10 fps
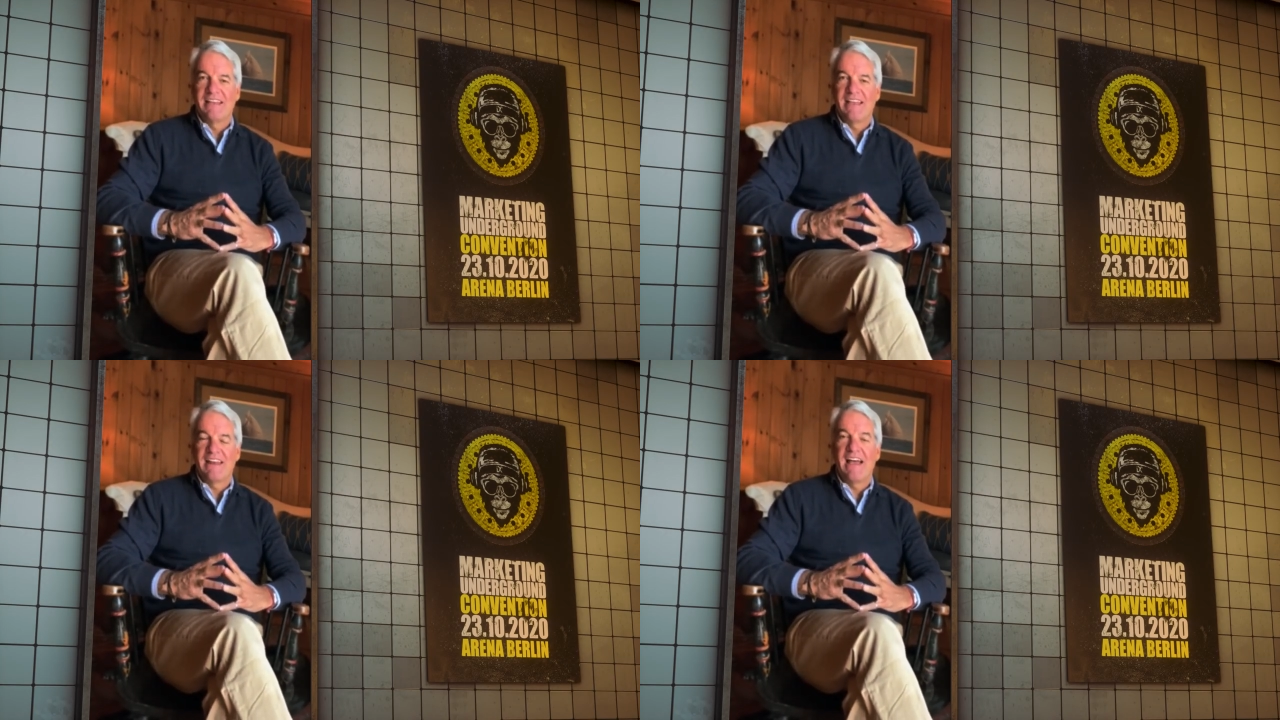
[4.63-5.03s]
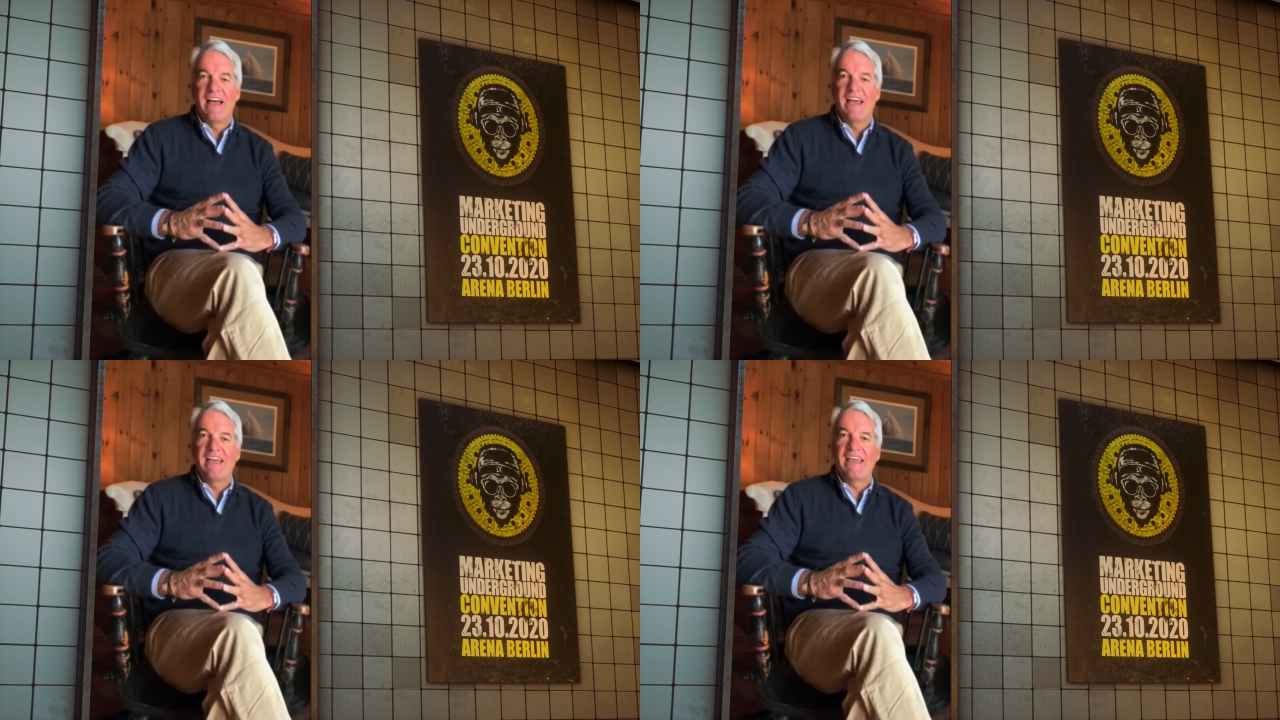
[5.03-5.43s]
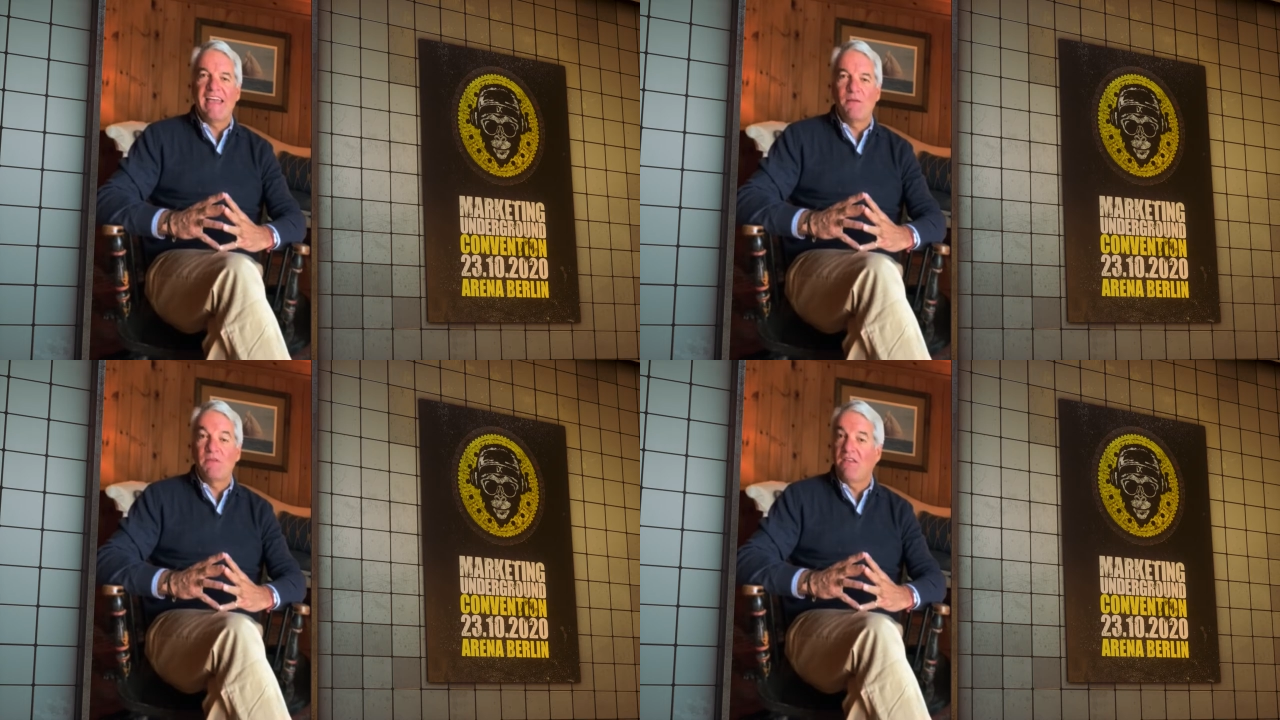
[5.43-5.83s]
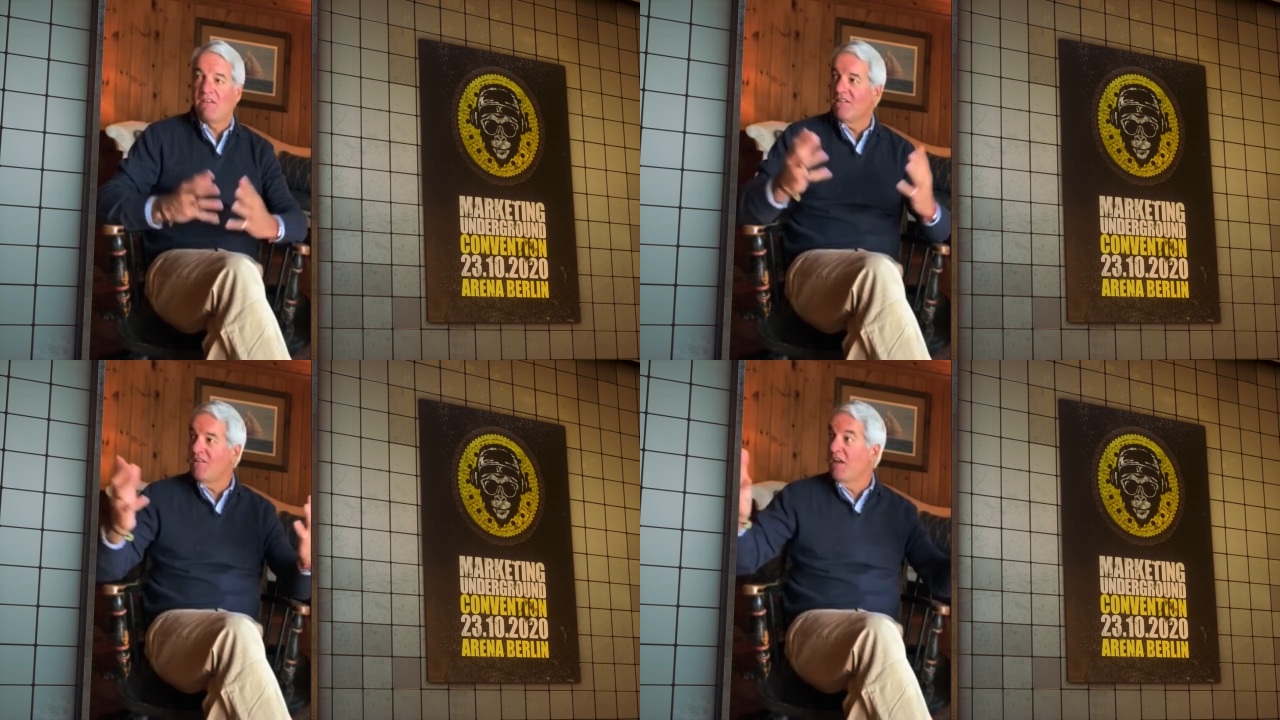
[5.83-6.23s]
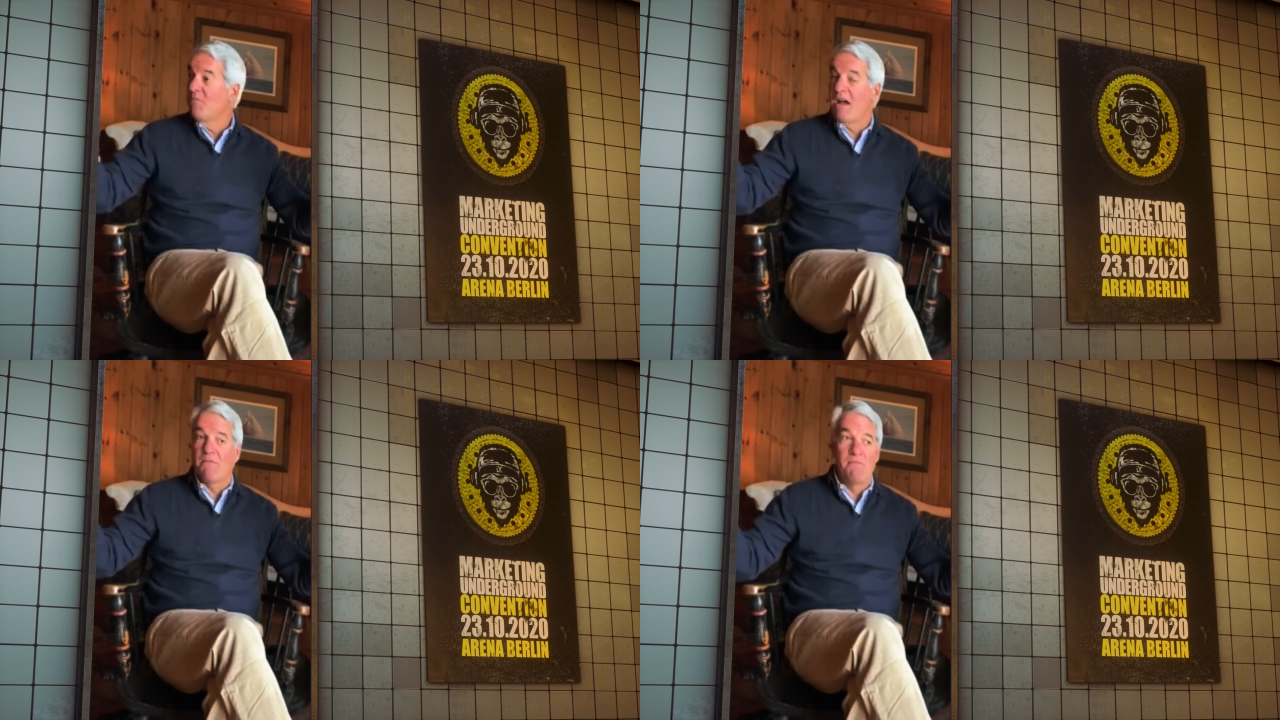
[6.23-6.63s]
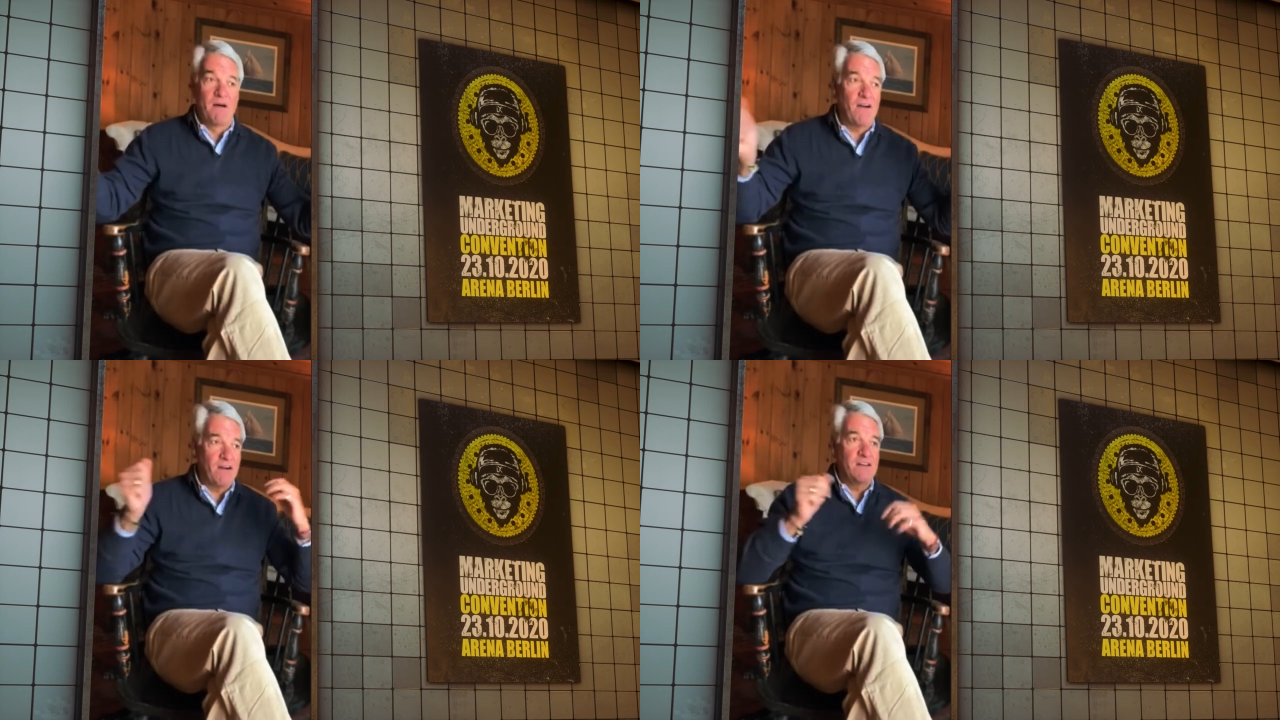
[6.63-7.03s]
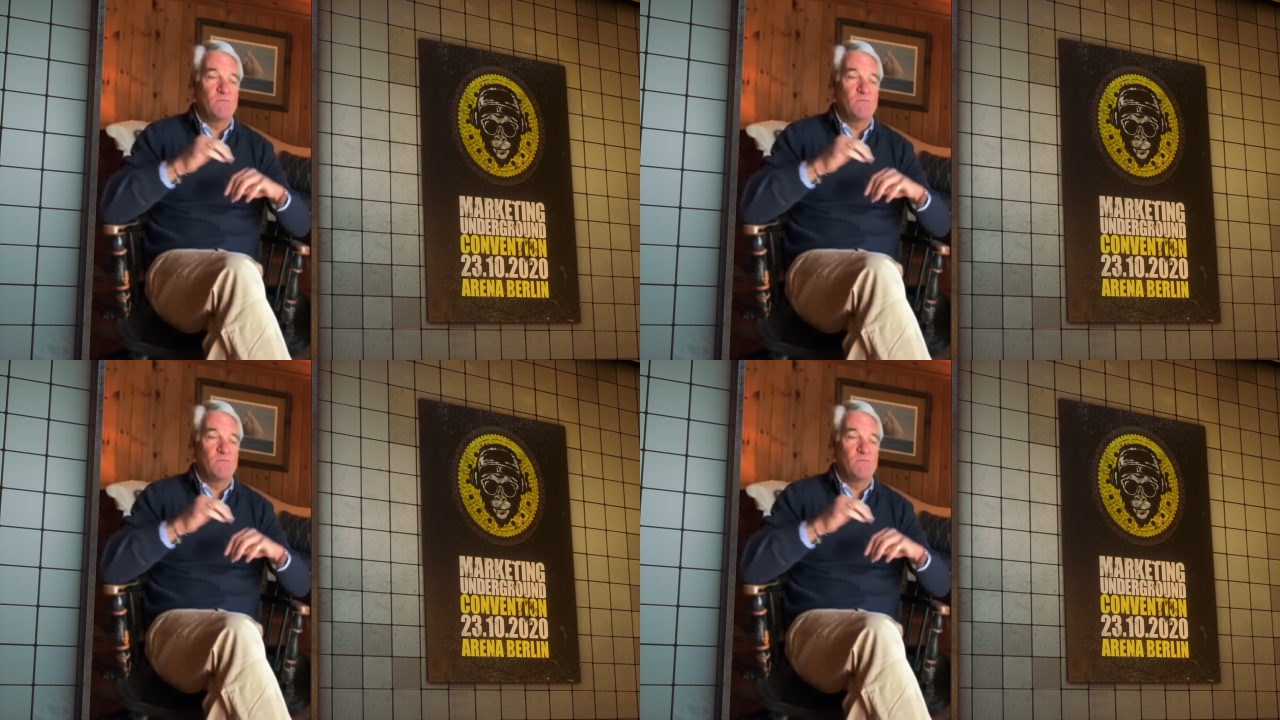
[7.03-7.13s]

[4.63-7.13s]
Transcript: and I am here in my barn,